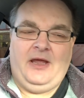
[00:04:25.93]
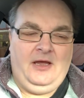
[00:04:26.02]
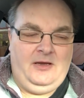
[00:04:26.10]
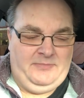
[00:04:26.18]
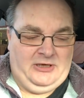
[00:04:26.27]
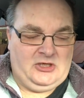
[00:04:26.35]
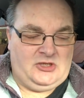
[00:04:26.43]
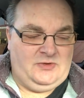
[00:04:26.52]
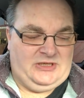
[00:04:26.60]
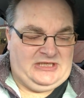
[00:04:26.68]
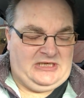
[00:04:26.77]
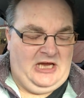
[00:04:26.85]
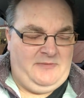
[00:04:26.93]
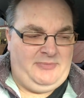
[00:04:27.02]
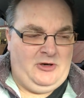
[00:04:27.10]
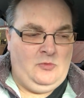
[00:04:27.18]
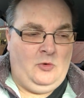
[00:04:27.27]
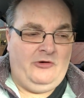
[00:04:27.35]
because it's
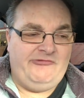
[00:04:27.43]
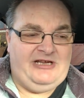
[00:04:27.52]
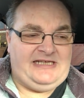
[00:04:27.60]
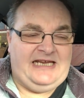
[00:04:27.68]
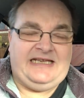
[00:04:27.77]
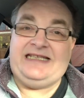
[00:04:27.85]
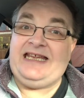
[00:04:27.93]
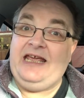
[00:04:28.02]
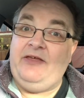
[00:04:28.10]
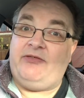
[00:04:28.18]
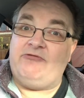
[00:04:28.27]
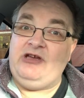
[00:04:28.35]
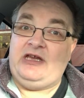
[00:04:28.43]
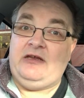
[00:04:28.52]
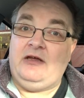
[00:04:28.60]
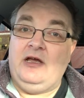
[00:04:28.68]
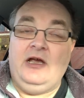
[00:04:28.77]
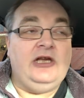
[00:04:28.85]
Blue Water is in tier 3.
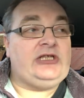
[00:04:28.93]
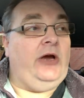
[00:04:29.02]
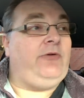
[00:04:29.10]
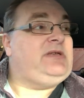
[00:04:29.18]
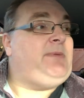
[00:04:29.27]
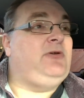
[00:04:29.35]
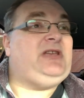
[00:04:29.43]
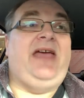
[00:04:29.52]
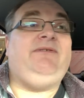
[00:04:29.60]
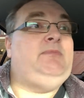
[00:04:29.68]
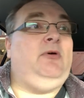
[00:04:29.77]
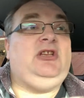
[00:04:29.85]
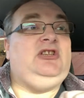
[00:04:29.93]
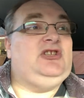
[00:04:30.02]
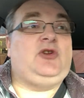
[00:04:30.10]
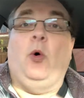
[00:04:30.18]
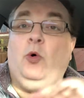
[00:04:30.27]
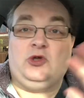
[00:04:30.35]
So I suppose everybody
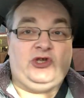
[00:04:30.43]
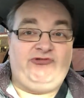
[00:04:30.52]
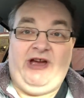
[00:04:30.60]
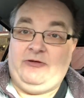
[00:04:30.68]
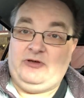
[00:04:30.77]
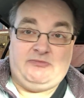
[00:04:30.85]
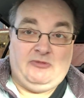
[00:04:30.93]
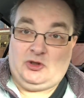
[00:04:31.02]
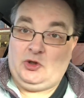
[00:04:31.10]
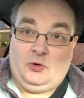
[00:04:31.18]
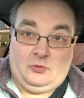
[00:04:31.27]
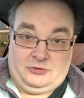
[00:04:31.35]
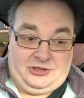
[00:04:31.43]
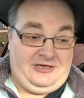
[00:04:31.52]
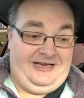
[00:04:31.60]
just hoards around McDonald's.